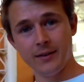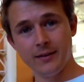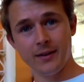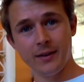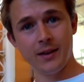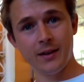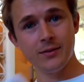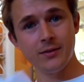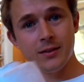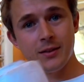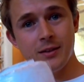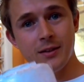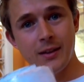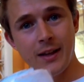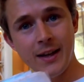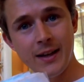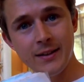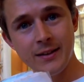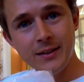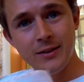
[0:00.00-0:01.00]
so they gave us a little
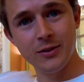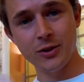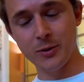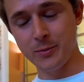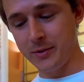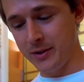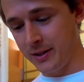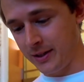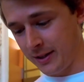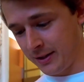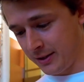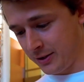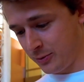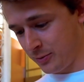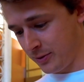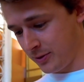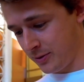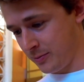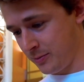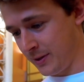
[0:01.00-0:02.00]
handy document in English,
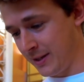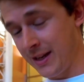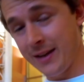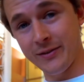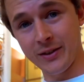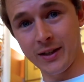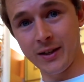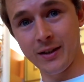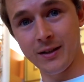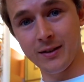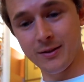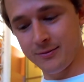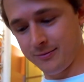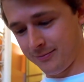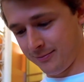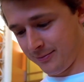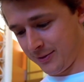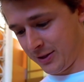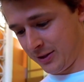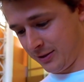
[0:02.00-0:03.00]
which we never get,
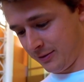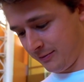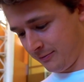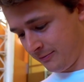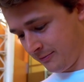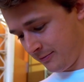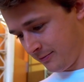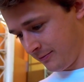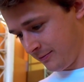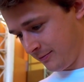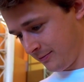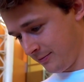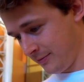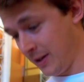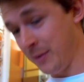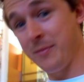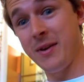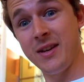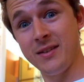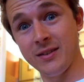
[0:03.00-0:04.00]
which is
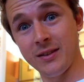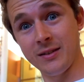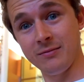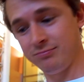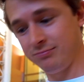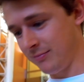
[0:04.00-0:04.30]
amazing.